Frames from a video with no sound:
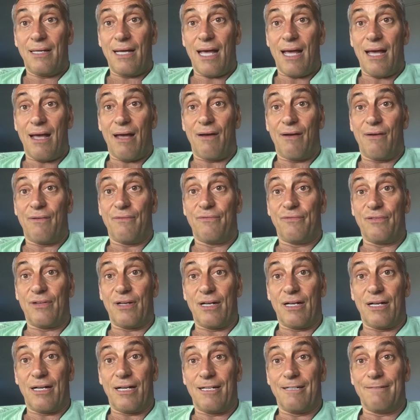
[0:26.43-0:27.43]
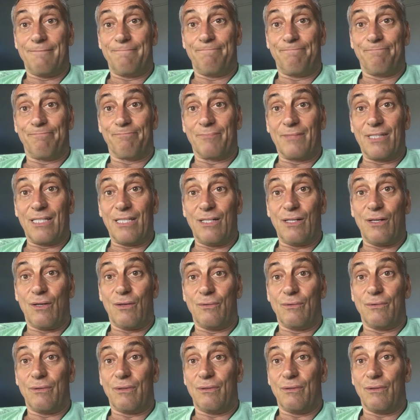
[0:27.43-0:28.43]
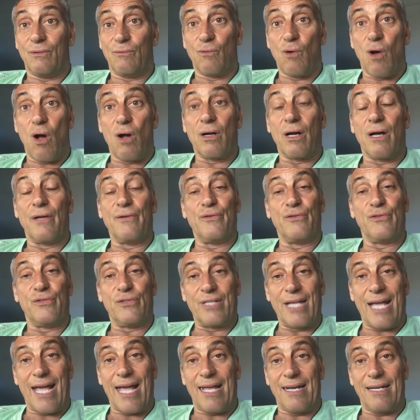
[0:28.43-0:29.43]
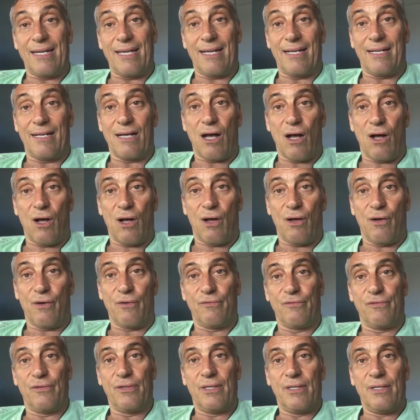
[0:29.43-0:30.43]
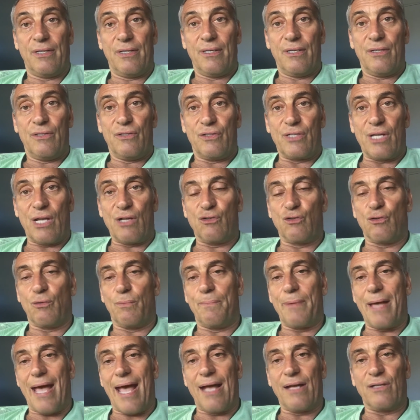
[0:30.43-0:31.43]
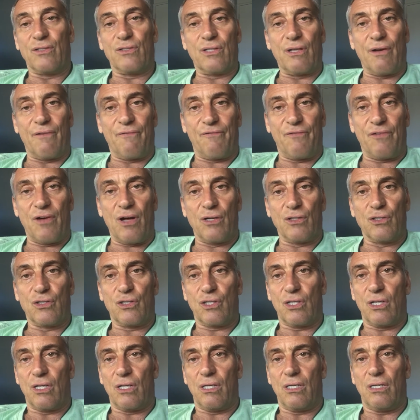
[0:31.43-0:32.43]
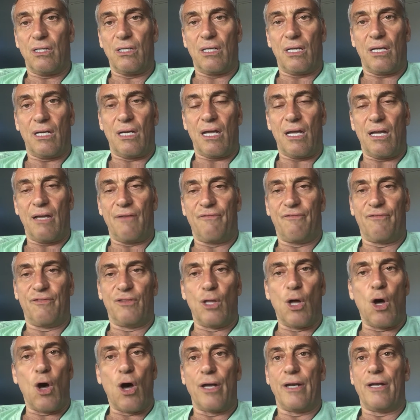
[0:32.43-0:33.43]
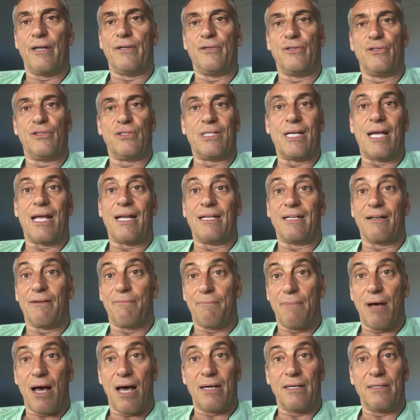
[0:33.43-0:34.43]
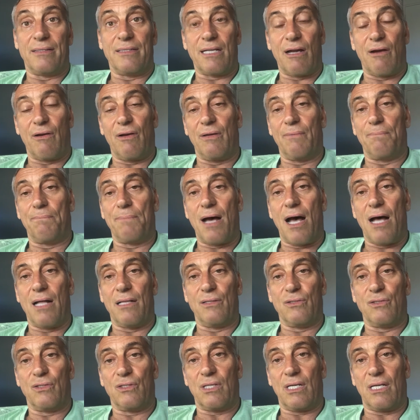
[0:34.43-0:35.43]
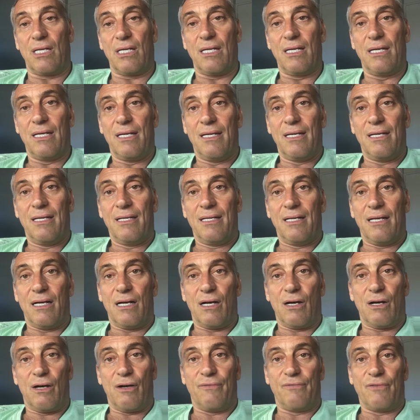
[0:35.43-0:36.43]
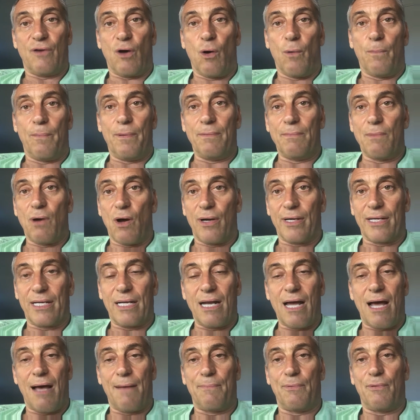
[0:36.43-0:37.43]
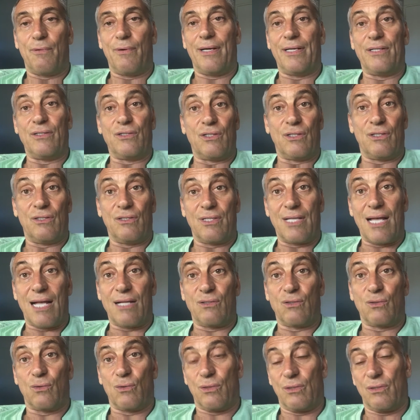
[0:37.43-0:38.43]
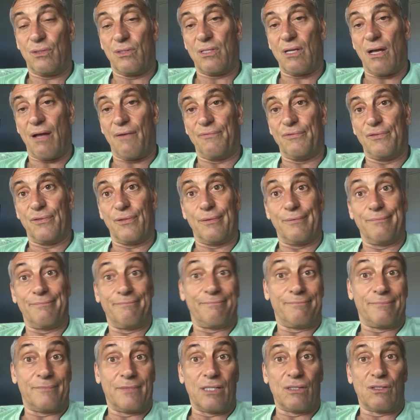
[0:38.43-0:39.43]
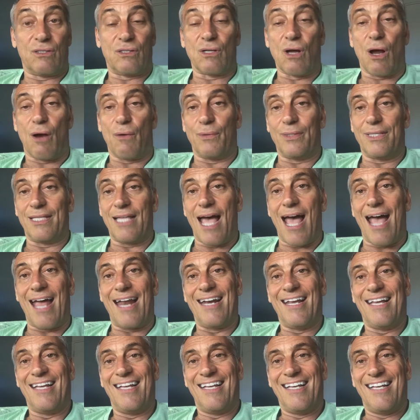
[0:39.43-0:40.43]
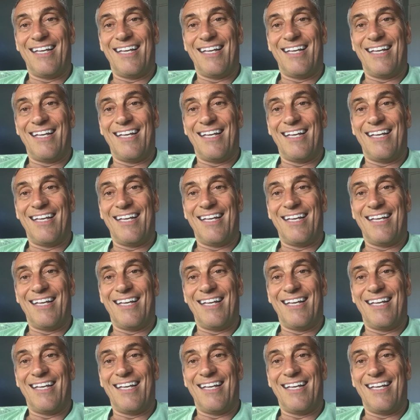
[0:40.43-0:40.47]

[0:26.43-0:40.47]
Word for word: have, um, you know, the wrong understanding of central banks, their function, a, a flawed understanding of monetary policy, of open market operations, that sort of stuff. So let's start with that.